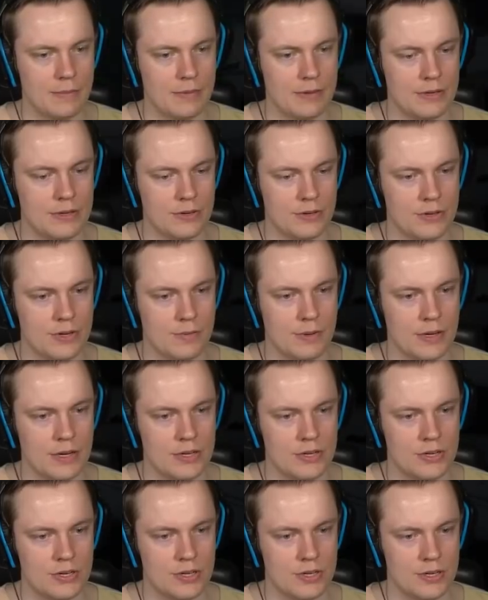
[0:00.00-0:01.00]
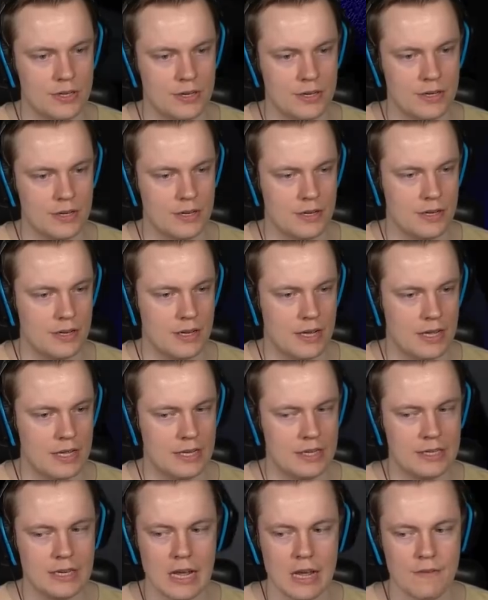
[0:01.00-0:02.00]
be such a bitch? At
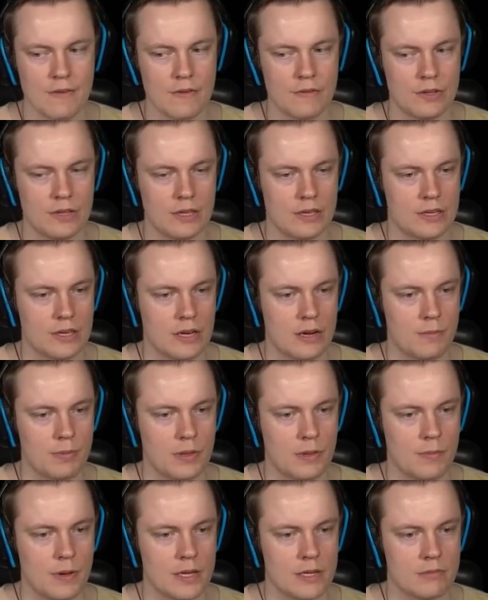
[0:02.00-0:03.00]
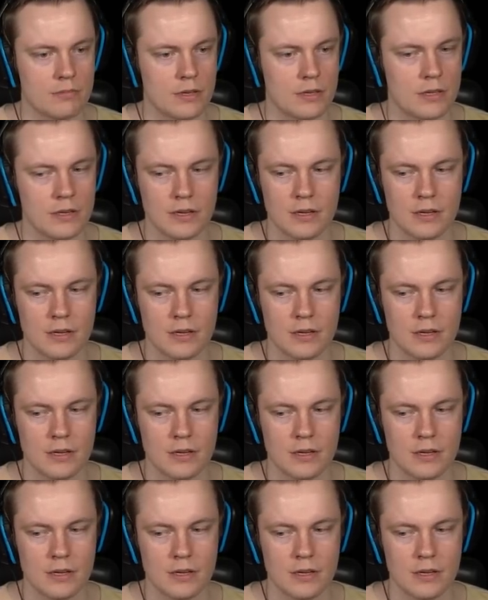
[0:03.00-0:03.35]
least I have everything set up in the basement.